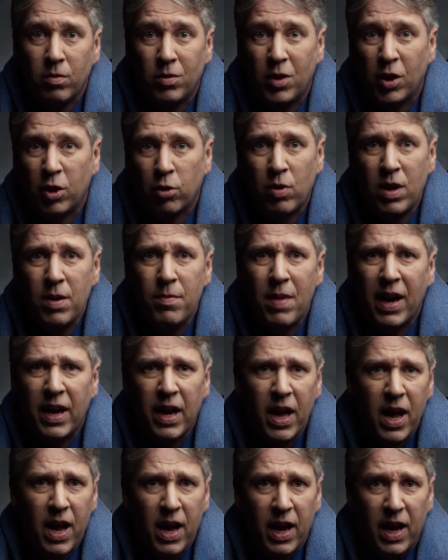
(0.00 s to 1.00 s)
Three
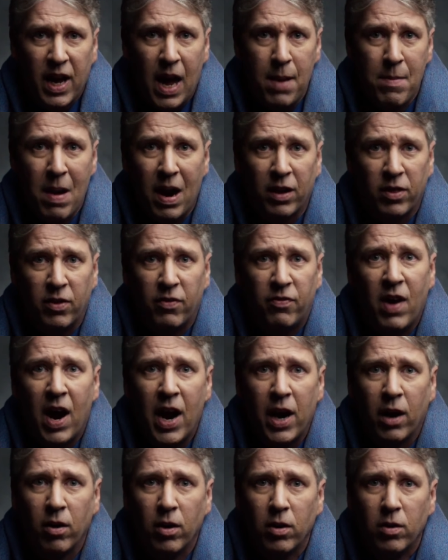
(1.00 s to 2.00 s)
men came out of the
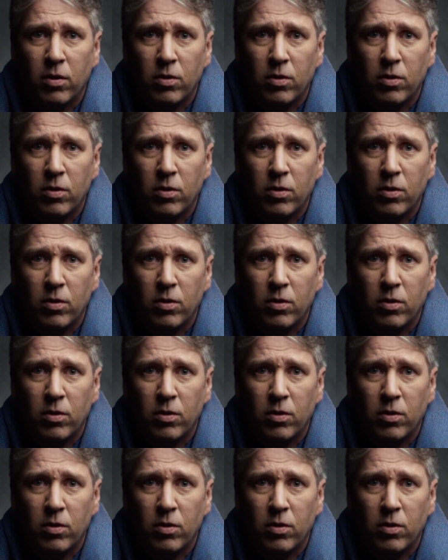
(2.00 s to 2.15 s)
fire.